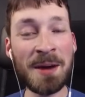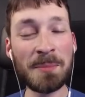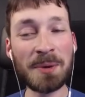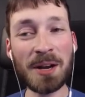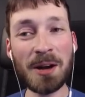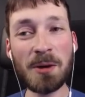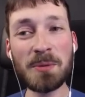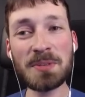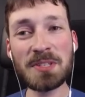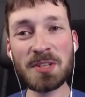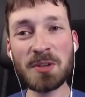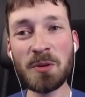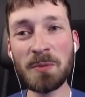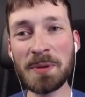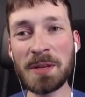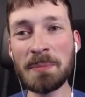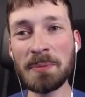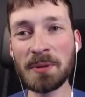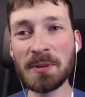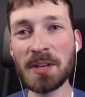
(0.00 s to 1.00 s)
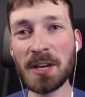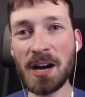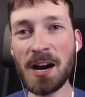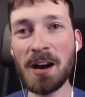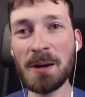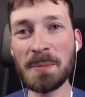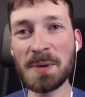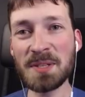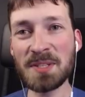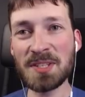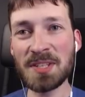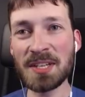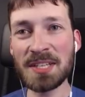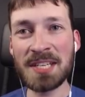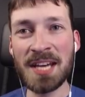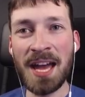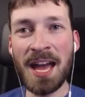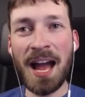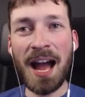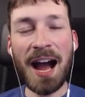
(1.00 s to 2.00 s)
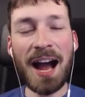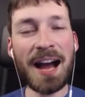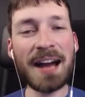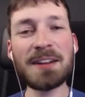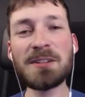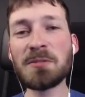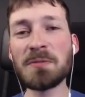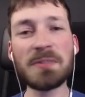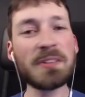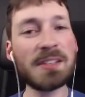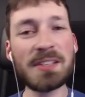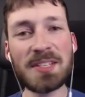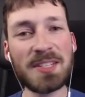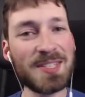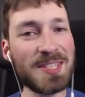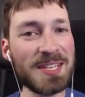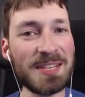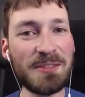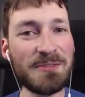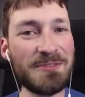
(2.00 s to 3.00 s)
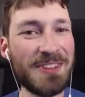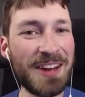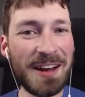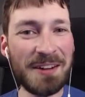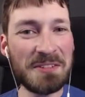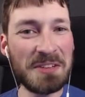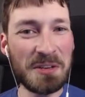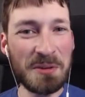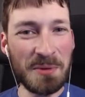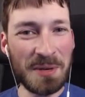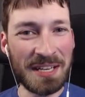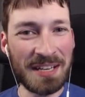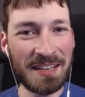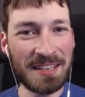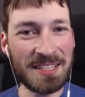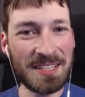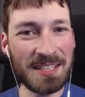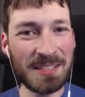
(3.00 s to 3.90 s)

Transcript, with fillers: but I always told people in the comments that I don't really see the value in it.